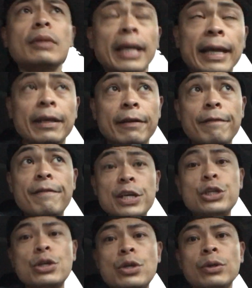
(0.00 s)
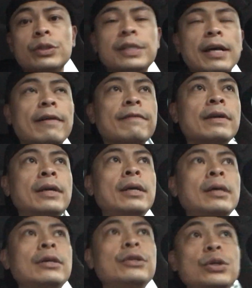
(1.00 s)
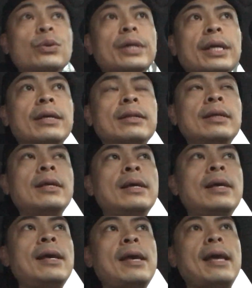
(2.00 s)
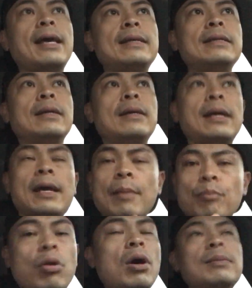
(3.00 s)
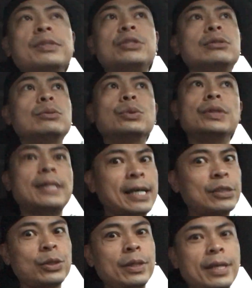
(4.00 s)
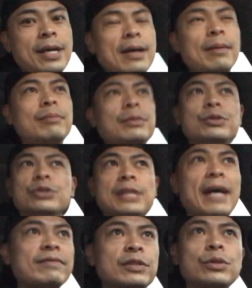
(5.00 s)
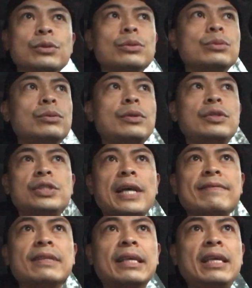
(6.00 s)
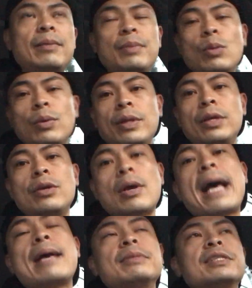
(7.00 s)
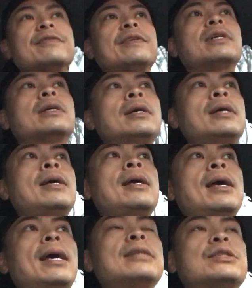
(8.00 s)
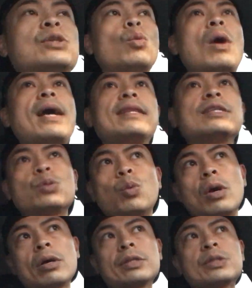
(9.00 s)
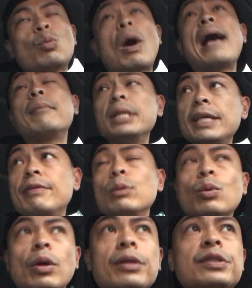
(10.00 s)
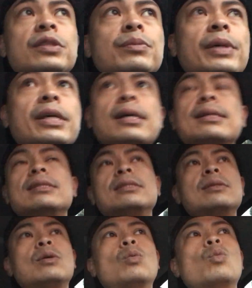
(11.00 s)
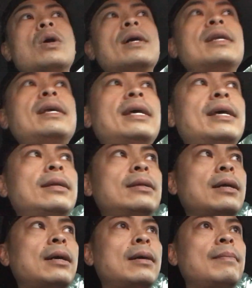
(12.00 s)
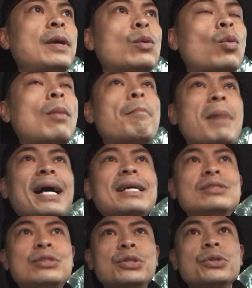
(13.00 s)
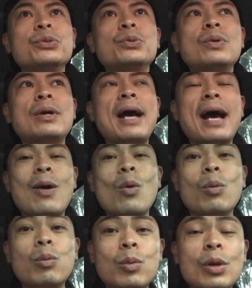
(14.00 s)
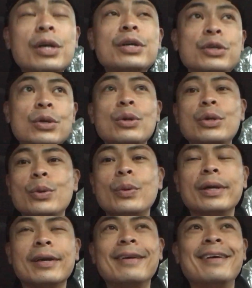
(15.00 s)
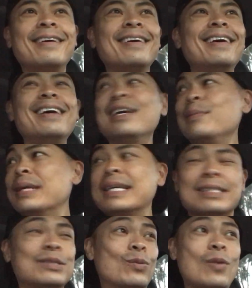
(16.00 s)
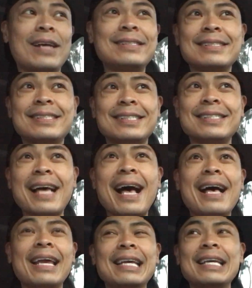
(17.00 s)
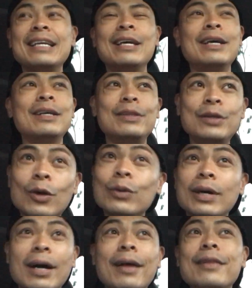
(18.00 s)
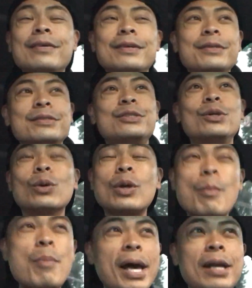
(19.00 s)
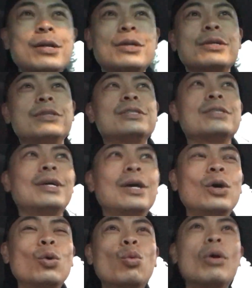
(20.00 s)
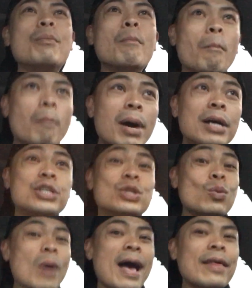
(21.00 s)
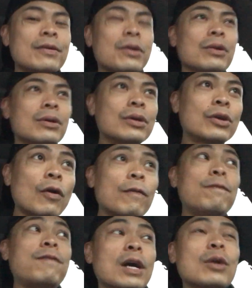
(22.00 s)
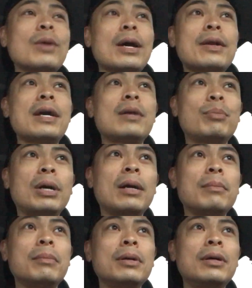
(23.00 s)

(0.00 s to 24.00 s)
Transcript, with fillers: and envision yourself doing it. And I promise you, it will naturally come. You just have to keep it within your atmosphere. And why this works, why I believe it works, is because one, it reminds you how good you're doing, because the rest of society, you know, the others, your competitors, would much rather go fuck around at a pub,